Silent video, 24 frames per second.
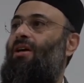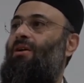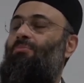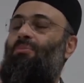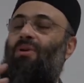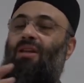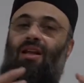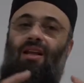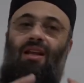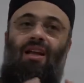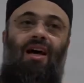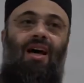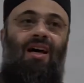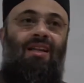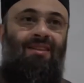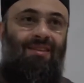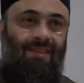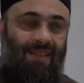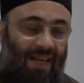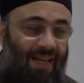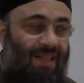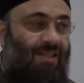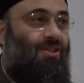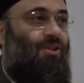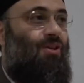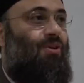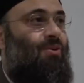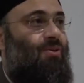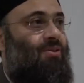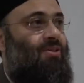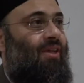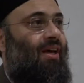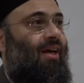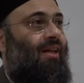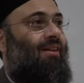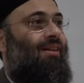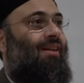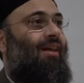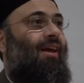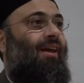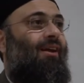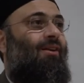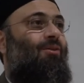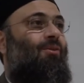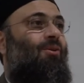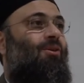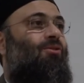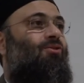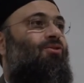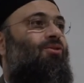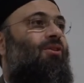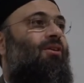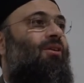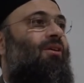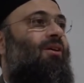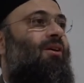But Allah did use that language